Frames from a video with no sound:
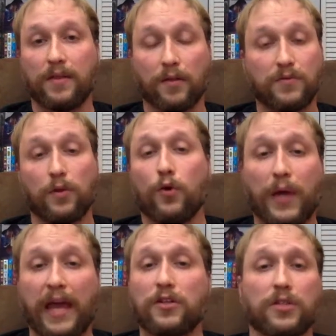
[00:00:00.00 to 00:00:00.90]
the
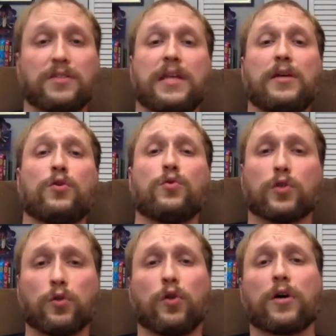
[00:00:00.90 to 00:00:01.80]
locations they use
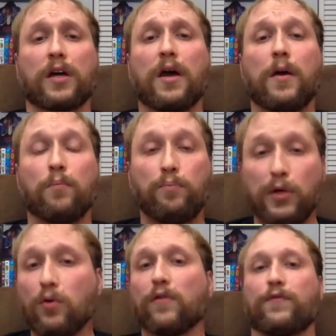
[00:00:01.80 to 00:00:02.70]
look
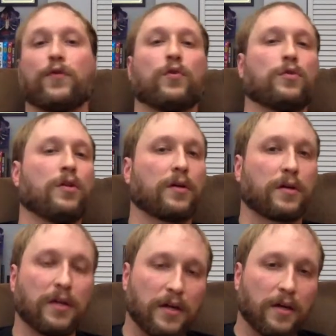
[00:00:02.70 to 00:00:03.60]
beautiful, look